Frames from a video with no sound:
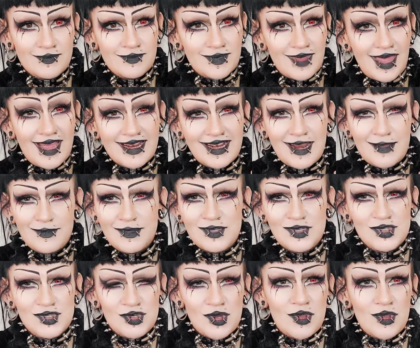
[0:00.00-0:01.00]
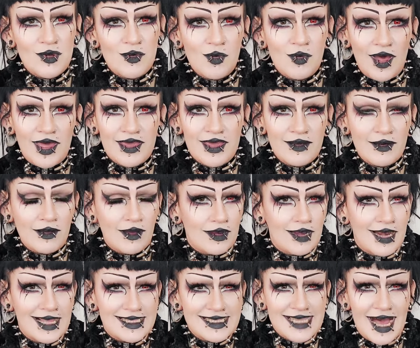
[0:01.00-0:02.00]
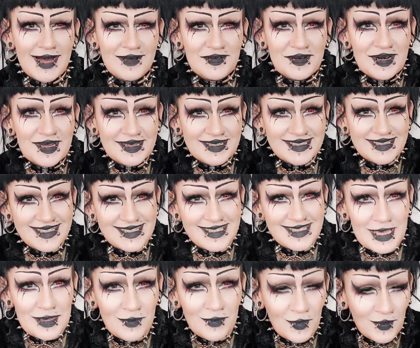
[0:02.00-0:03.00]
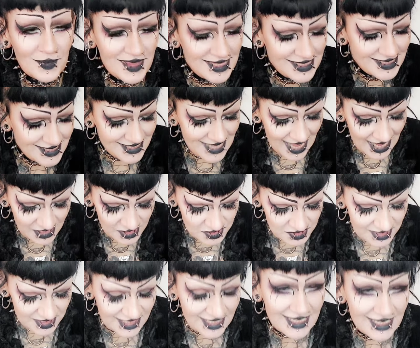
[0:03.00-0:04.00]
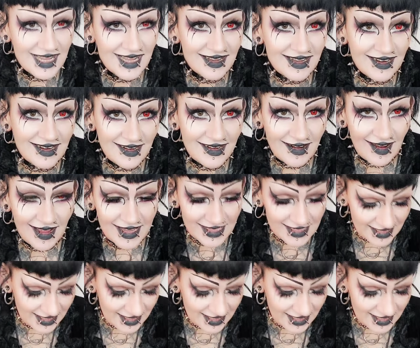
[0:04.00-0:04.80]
and let me show you what I've got and let's have a look to see what this is actually like.